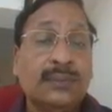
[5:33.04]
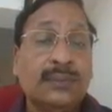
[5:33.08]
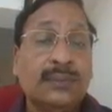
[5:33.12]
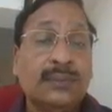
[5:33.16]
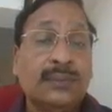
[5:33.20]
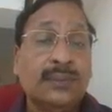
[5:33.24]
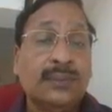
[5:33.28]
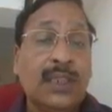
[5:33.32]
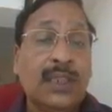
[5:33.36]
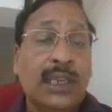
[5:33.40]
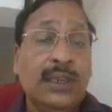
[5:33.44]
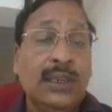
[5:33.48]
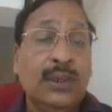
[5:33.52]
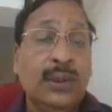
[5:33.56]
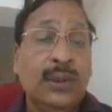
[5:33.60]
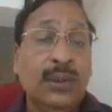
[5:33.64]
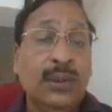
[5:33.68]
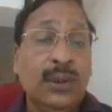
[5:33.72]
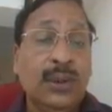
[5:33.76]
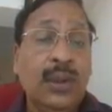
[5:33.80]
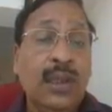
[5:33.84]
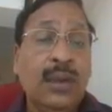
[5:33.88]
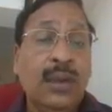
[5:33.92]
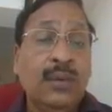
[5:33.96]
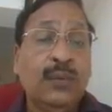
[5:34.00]

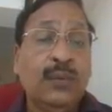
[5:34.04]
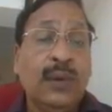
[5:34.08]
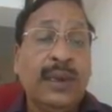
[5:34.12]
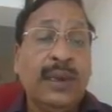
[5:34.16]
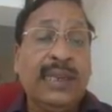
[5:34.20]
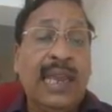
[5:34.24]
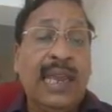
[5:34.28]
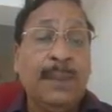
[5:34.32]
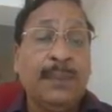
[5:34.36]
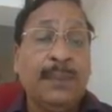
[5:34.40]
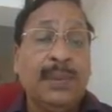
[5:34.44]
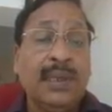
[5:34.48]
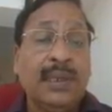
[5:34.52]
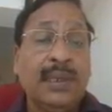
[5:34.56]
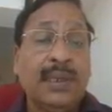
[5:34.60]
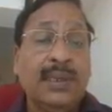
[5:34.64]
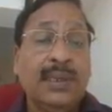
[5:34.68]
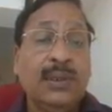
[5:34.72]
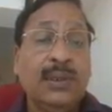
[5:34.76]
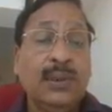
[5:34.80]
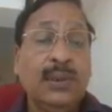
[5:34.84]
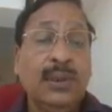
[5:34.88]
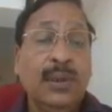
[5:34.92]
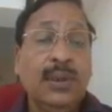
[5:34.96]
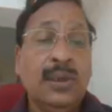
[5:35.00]
into 5 ampere
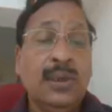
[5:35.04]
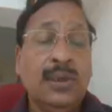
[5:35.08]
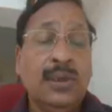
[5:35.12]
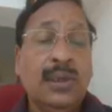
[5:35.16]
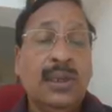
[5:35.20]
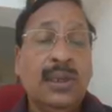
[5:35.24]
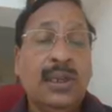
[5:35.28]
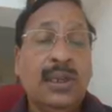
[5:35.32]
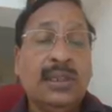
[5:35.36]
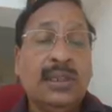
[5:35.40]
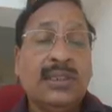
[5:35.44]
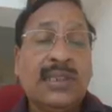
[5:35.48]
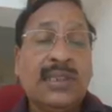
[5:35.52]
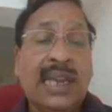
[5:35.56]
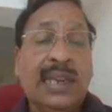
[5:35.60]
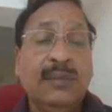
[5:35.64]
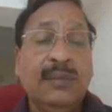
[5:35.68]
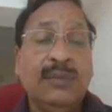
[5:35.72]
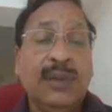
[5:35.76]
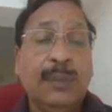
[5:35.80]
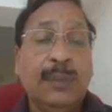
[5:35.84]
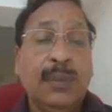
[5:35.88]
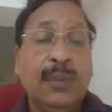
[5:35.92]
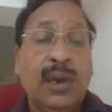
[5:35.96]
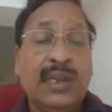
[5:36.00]
into sine
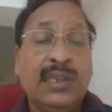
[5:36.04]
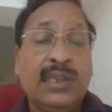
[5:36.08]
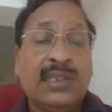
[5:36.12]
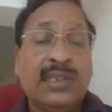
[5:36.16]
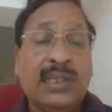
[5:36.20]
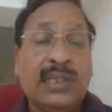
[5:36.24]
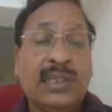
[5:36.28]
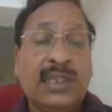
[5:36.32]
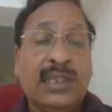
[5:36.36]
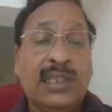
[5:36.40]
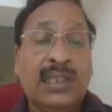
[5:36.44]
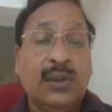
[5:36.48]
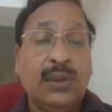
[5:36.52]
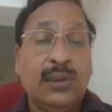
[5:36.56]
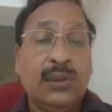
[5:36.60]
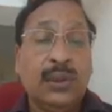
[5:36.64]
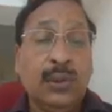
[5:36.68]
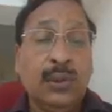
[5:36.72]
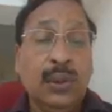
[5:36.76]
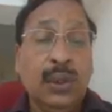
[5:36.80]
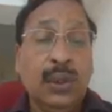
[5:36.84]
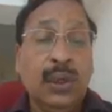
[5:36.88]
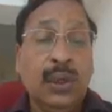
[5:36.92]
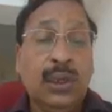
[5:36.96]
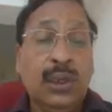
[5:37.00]
phi 0.6 equal
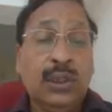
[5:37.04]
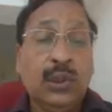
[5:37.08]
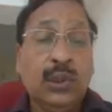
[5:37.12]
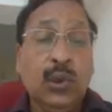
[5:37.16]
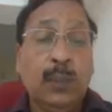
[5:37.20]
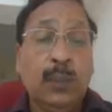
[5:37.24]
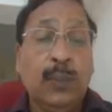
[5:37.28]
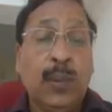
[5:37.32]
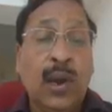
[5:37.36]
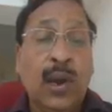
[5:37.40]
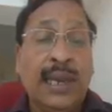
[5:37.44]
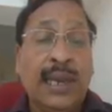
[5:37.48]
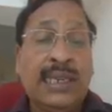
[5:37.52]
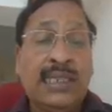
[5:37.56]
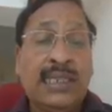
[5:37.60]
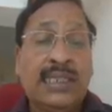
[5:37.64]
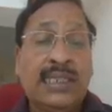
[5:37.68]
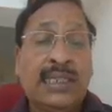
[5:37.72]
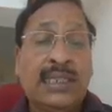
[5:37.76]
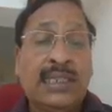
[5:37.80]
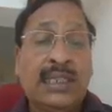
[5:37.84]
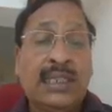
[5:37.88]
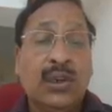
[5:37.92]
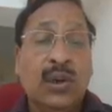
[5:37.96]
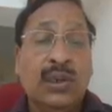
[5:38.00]
to
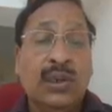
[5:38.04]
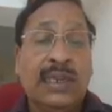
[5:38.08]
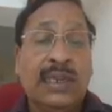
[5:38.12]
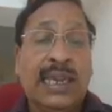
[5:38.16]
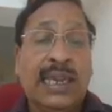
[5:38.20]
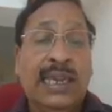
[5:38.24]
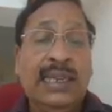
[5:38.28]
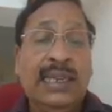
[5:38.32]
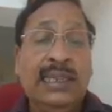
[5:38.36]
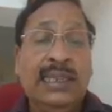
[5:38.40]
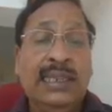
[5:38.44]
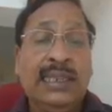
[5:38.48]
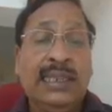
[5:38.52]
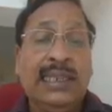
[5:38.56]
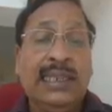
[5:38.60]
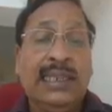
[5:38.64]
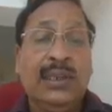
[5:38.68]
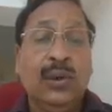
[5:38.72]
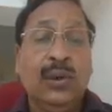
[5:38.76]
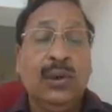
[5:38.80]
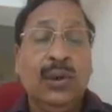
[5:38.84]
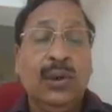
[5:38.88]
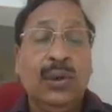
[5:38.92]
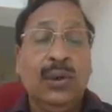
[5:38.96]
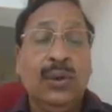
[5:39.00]
2.09
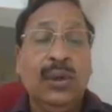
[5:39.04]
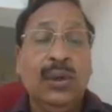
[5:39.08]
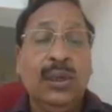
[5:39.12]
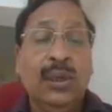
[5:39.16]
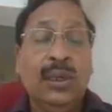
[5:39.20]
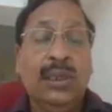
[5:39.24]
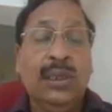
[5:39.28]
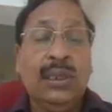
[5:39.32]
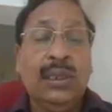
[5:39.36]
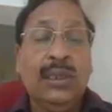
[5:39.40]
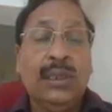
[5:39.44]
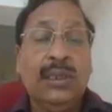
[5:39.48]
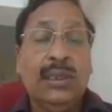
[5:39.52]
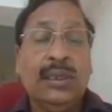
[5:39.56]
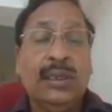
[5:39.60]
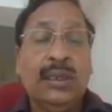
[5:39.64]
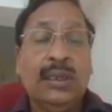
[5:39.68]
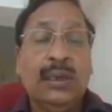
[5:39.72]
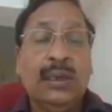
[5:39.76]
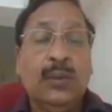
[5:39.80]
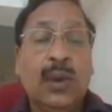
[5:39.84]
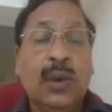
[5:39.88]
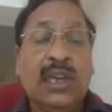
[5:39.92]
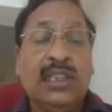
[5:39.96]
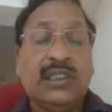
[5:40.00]
kilo
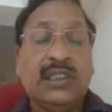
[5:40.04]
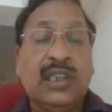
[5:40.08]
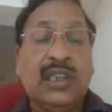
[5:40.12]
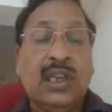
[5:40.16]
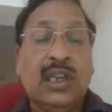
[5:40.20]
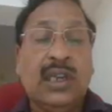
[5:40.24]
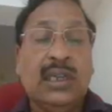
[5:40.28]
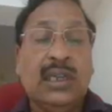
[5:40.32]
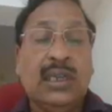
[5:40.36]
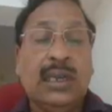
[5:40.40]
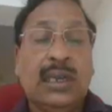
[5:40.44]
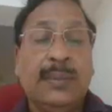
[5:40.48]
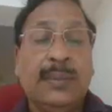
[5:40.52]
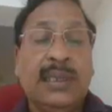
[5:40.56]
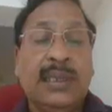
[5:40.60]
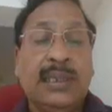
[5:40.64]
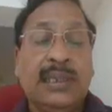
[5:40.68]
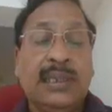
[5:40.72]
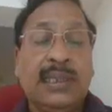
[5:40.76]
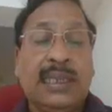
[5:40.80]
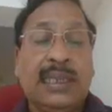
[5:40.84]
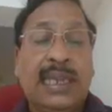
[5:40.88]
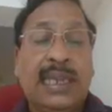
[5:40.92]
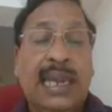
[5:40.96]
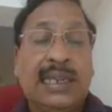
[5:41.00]
watt,
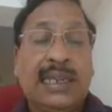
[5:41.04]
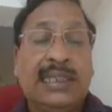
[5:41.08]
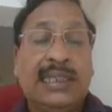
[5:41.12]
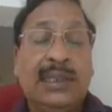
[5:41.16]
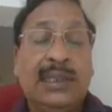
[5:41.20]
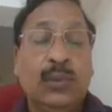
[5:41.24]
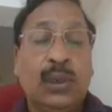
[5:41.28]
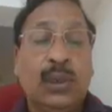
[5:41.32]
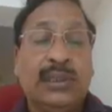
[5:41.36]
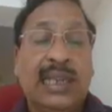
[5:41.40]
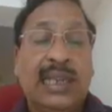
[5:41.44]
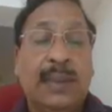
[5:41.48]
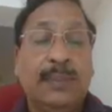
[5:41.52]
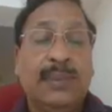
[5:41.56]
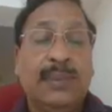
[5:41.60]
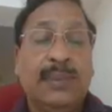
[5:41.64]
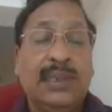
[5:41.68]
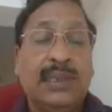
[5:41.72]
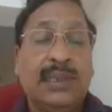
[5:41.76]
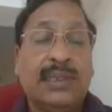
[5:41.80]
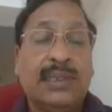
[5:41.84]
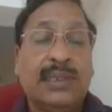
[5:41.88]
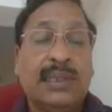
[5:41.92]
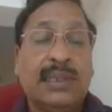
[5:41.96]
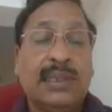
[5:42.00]
reactive volt
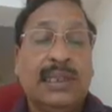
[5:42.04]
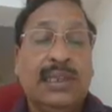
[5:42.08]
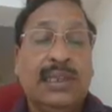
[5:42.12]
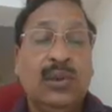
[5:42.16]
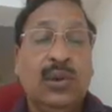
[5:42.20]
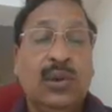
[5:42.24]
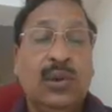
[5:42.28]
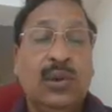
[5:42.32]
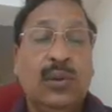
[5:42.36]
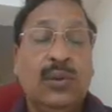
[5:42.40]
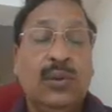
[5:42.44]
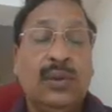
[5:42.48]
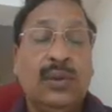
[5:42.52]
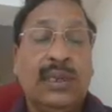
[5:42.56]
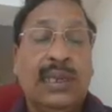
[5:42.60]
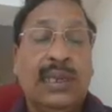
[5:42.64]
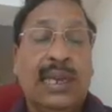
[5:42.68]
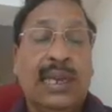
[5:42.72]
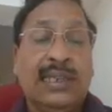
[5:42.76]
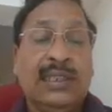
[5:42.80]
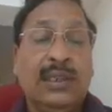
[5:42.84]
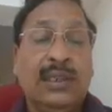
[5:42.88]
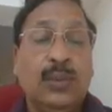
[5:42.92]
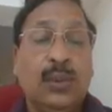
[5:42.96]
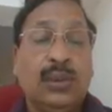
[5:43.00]
amperes, kilo
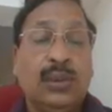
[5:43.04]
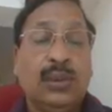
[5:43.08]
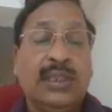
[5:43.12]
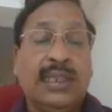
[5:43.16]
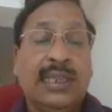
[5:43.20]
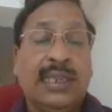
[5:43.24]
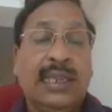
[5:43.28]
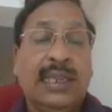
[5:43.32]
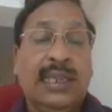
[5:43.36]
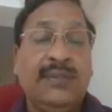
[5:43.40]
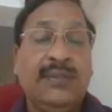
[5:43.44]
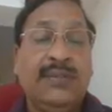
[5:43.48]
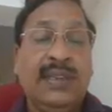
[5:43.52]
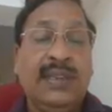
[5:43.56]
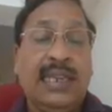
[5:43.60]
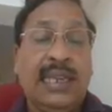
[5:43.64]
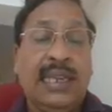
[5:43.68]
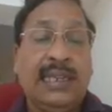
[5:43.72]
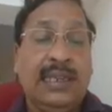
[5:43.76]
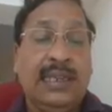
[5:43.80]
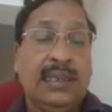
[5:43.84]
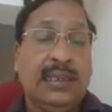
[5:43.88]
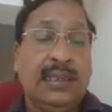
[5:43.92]
reactive volt, kVAR.